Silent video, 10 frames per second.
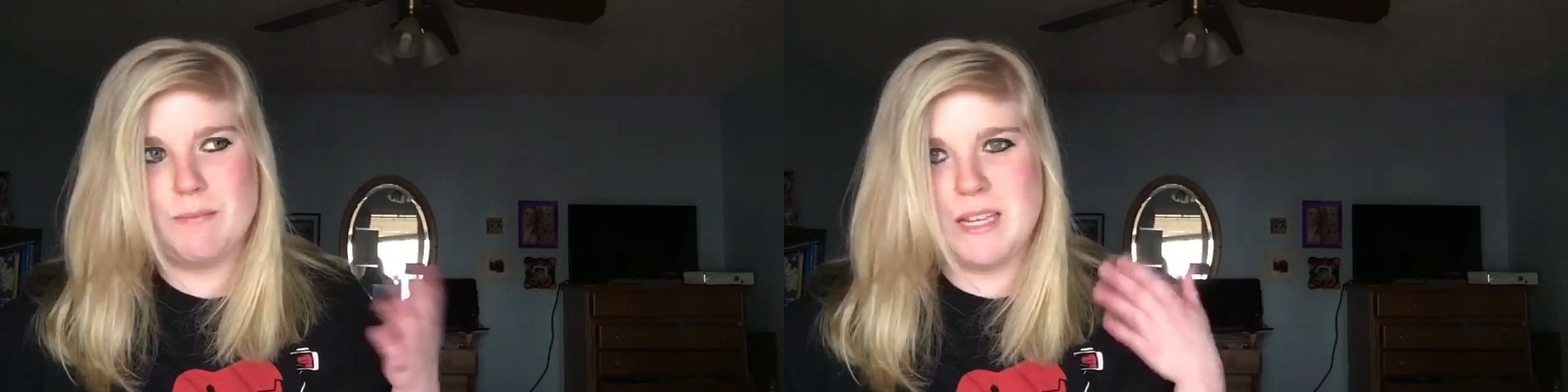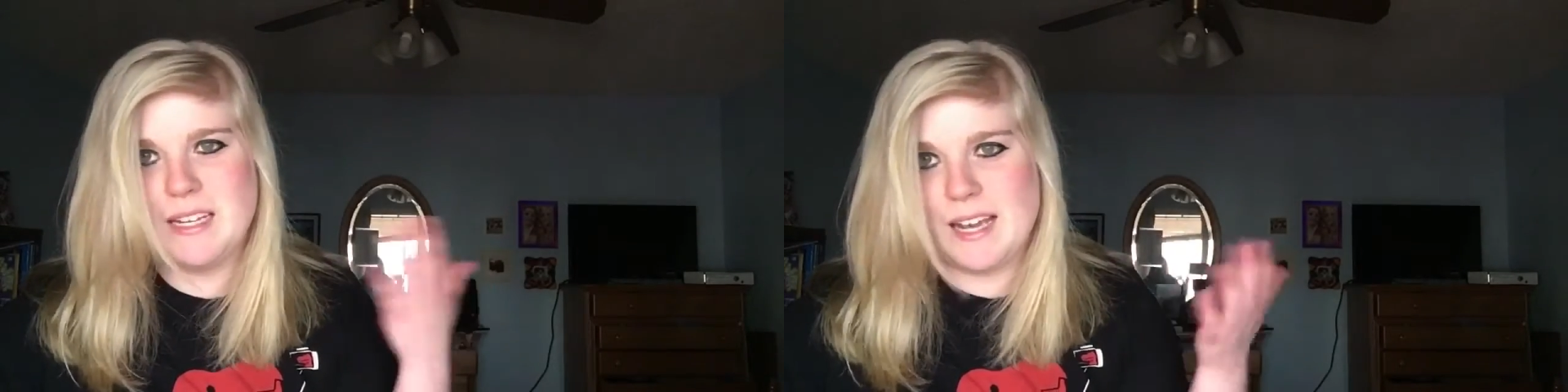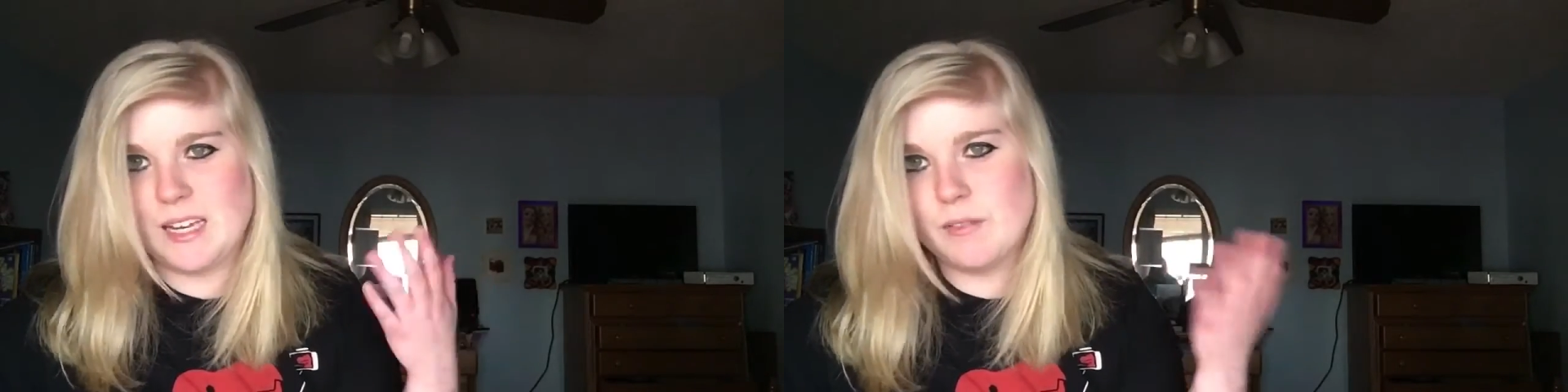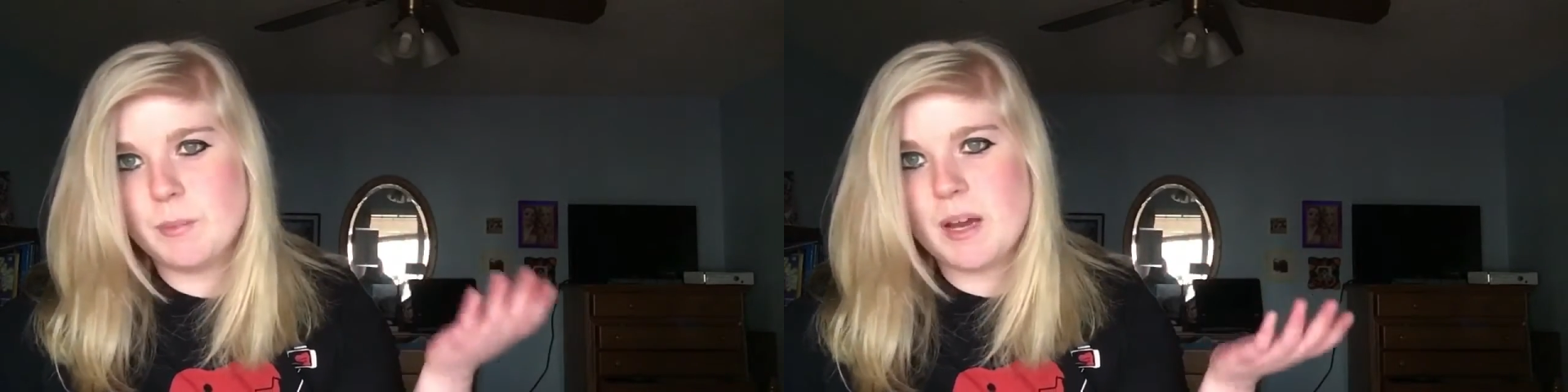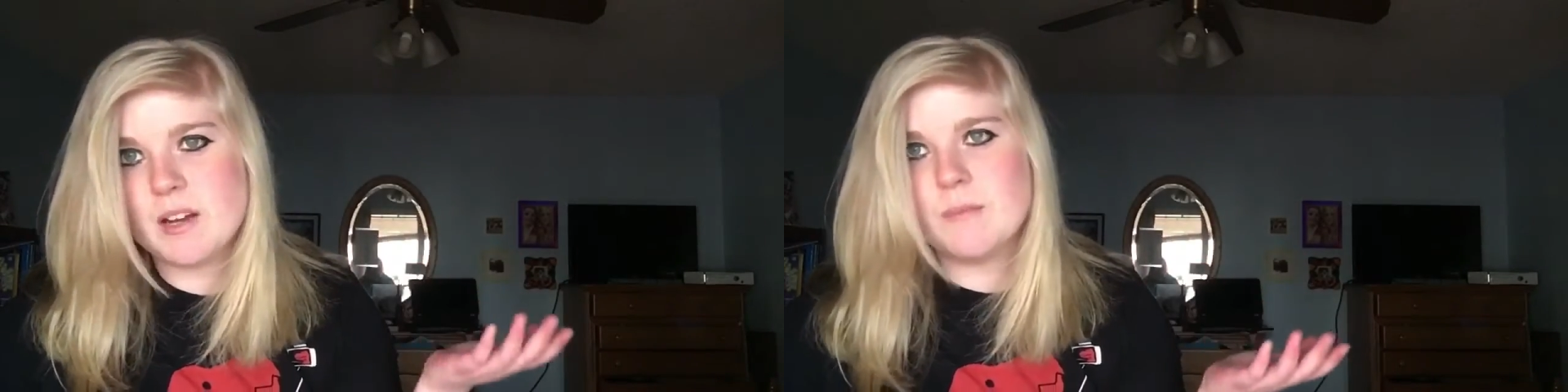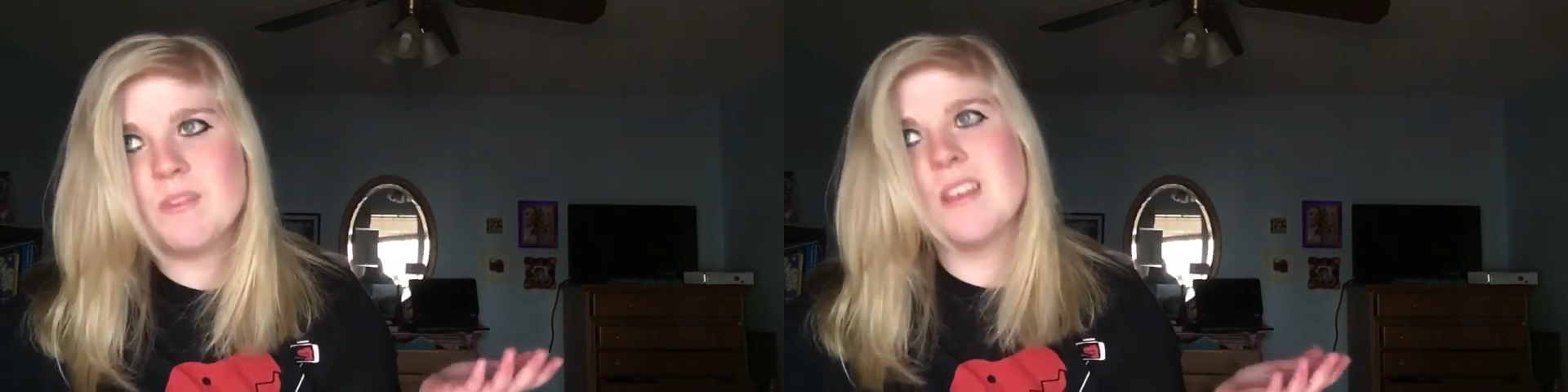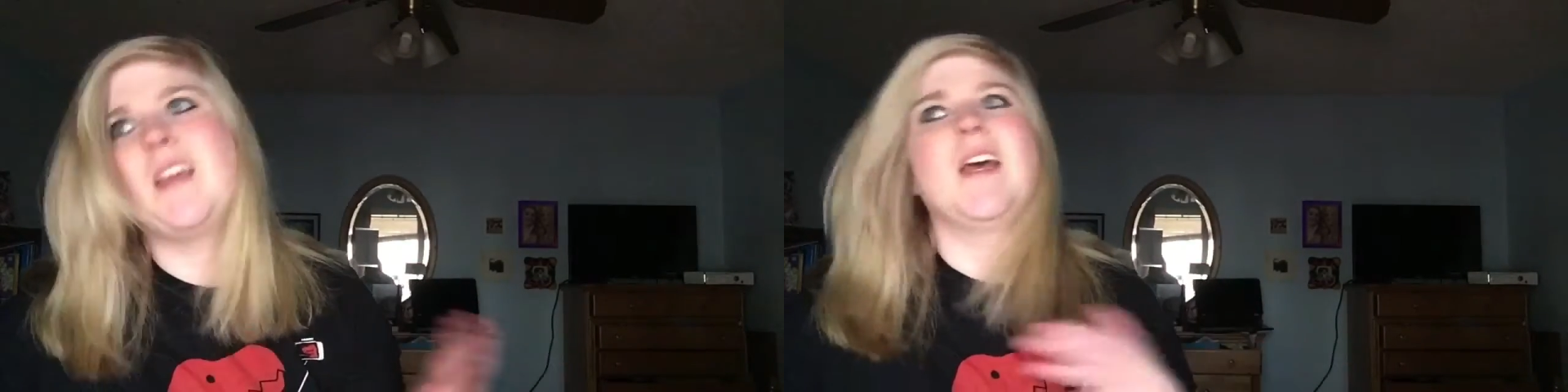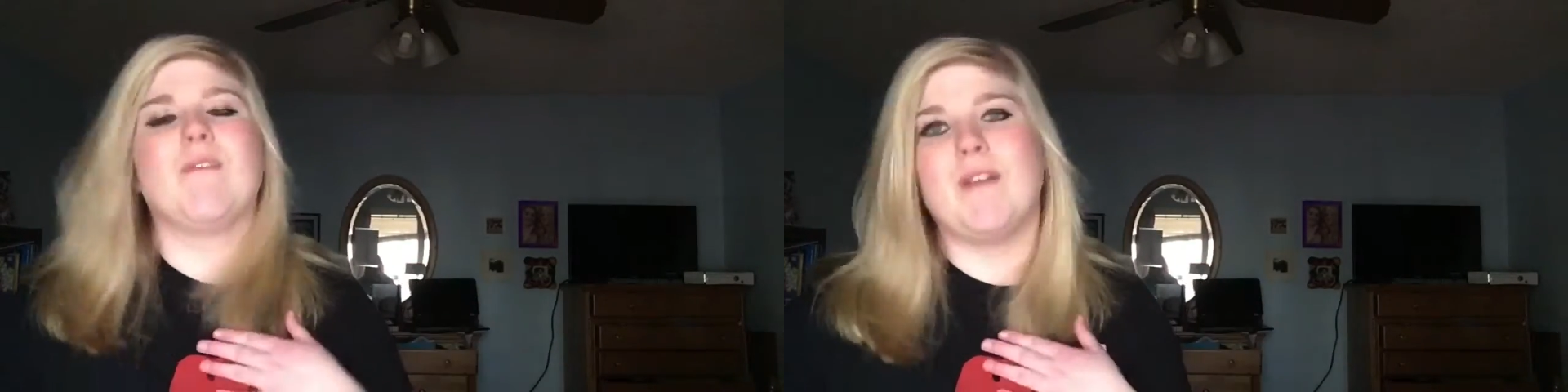being negative about it
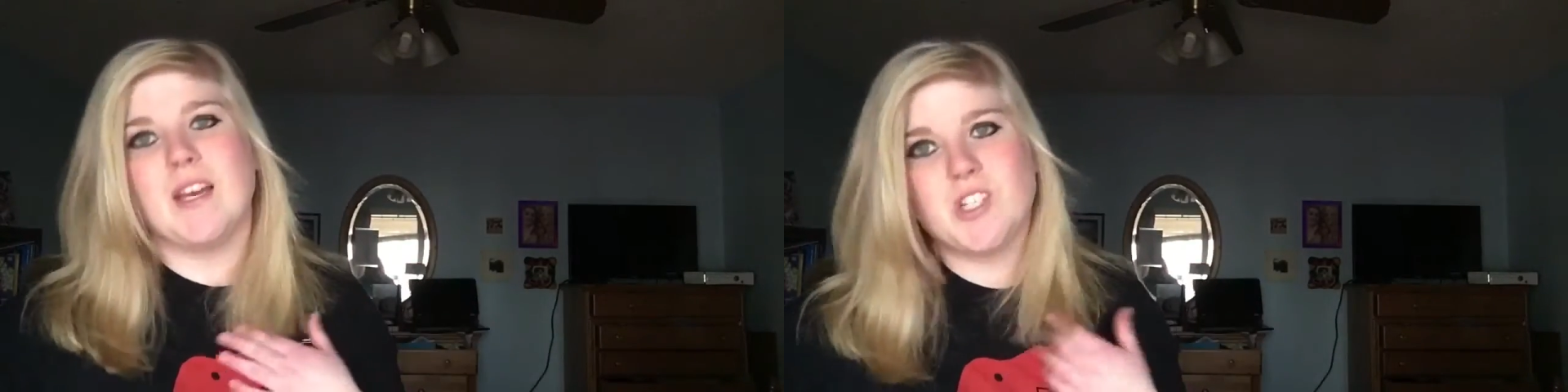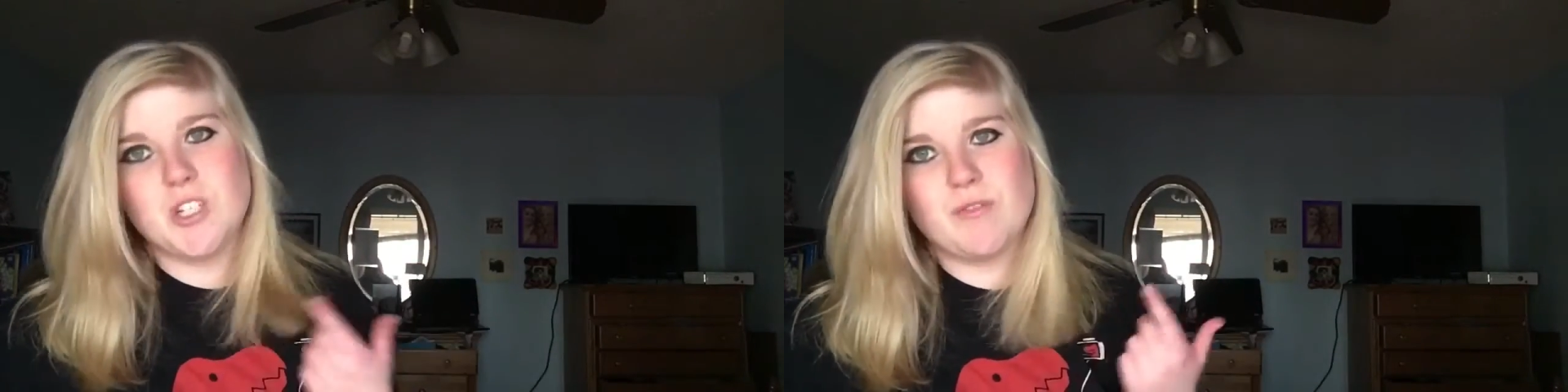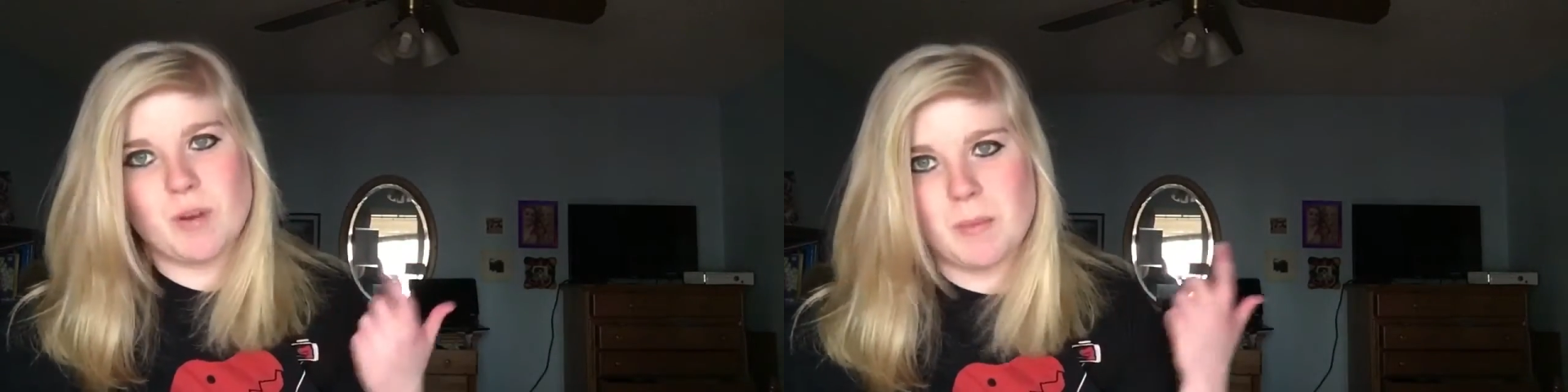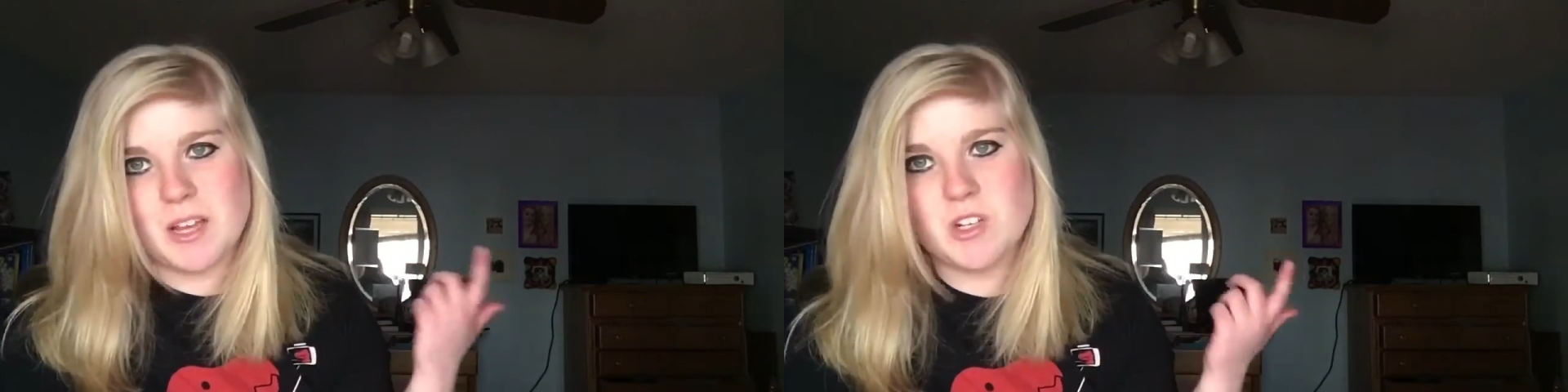affect you from,